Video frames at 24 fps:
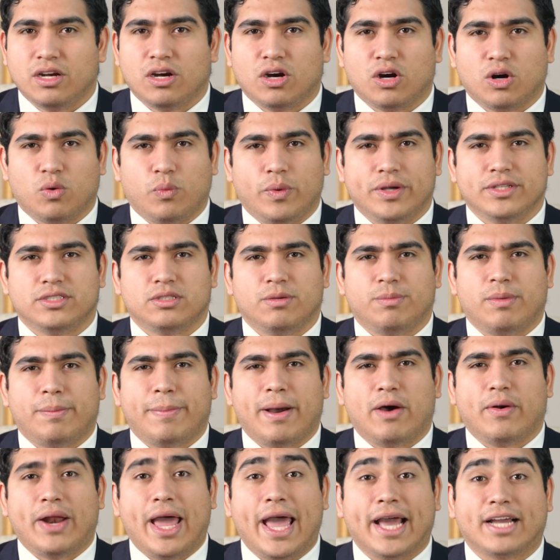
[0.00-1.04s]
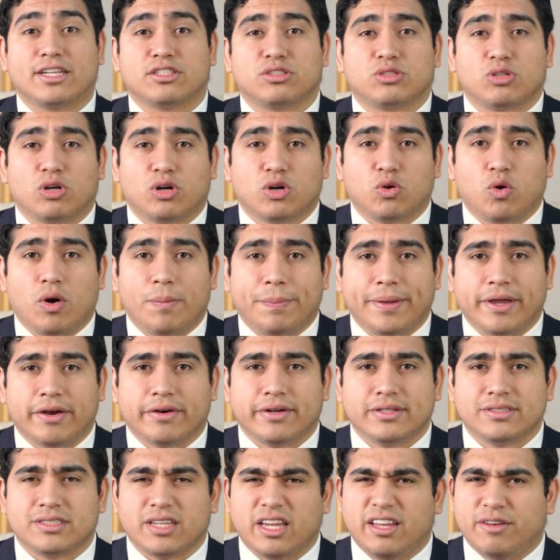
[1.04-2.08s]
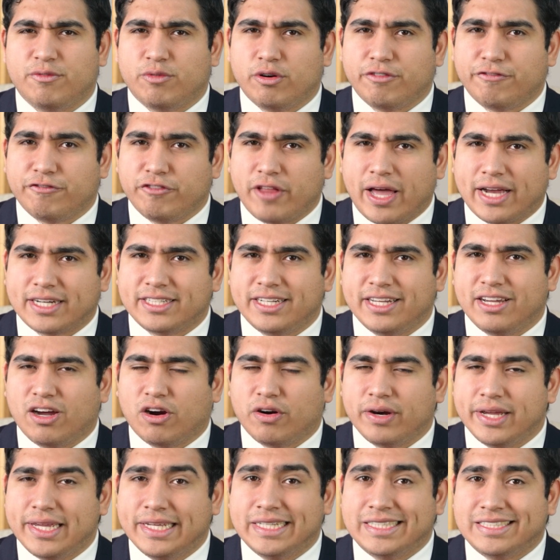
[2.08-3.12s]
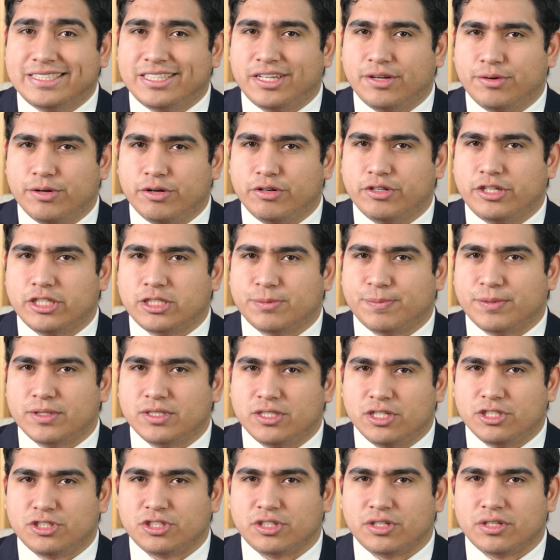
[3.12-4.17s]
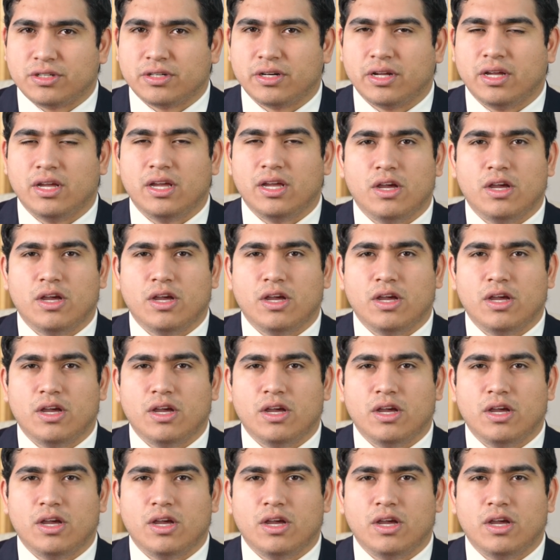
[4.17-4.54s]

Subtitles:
Her wisdom about external appearance and reflecting our interior disposition